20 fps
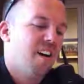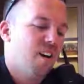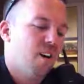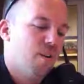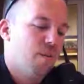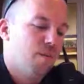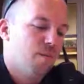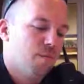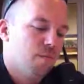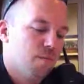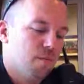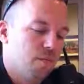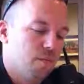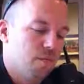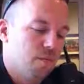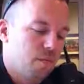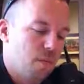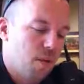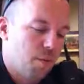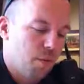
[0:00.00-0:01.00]
I
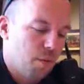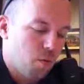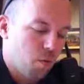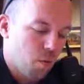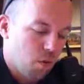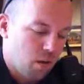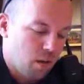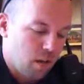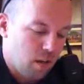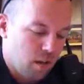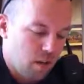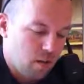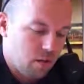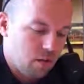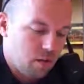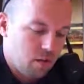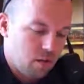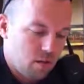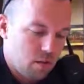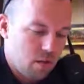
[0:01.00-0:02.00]
mean, work
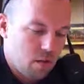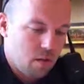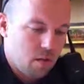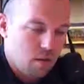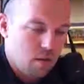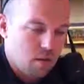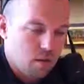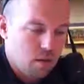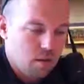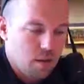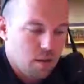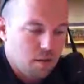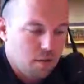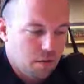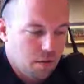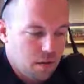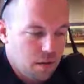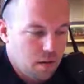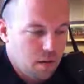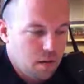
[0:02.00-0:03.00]
days,
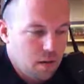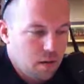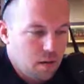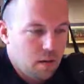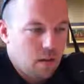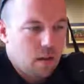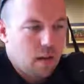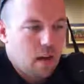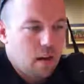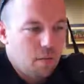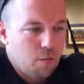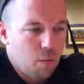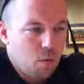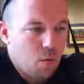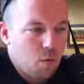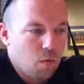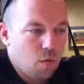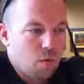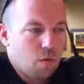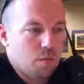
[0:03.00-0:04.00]
generally you
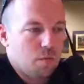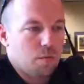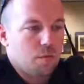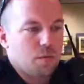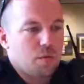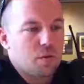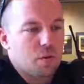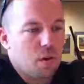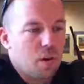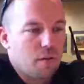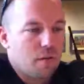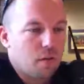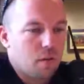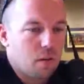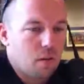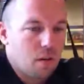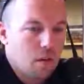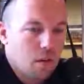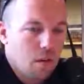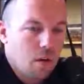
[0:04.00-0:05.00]
have more
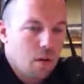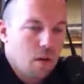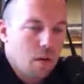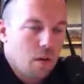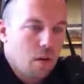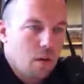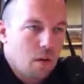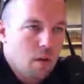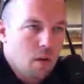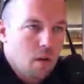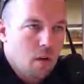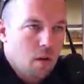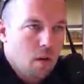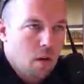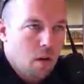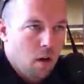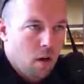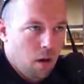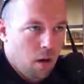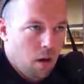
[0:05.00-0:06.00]
traffic.
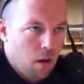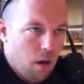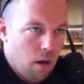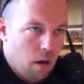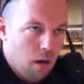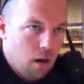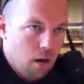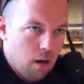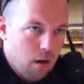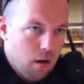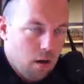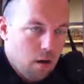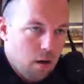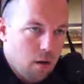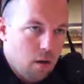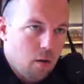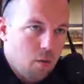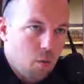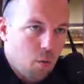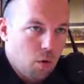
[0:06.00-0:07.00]

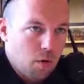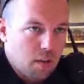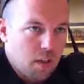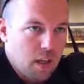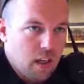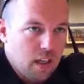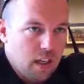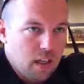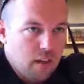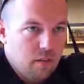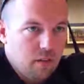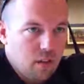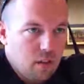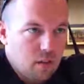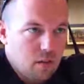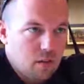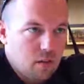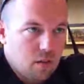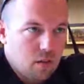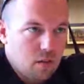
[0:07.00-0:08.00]
And work day
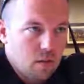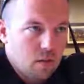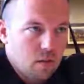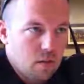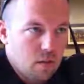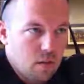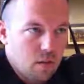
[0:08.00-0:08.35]
evenings